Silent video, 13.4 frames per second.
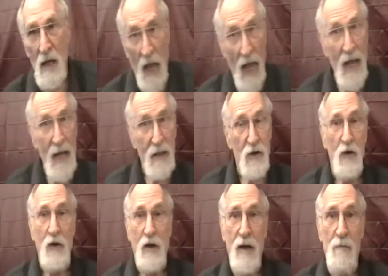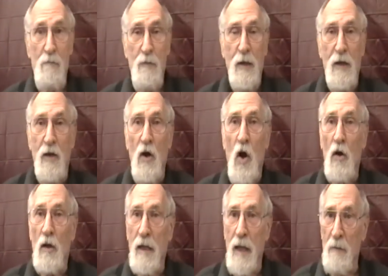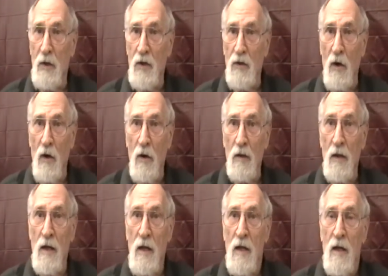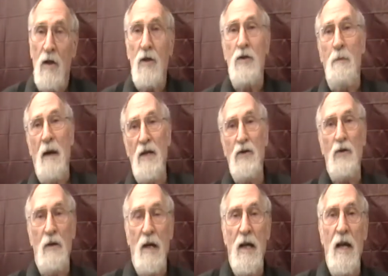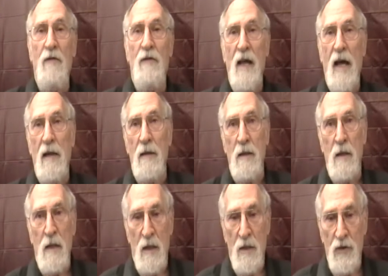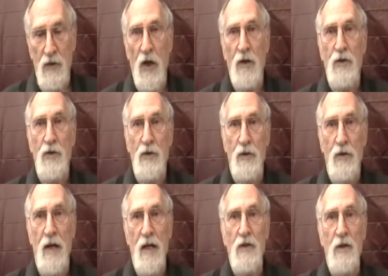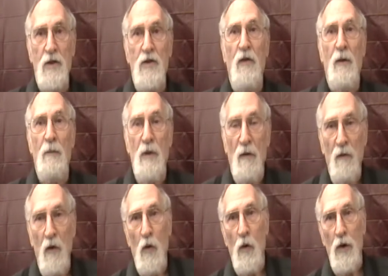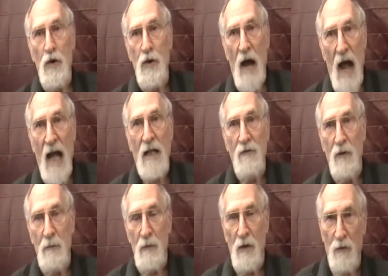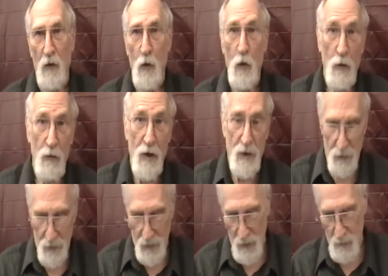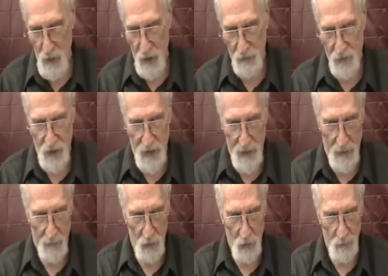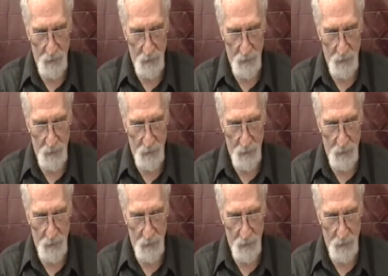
and you could even put an altimeter on, especially if that judged your distance from the floor, your height from the floor, rather than above sea level.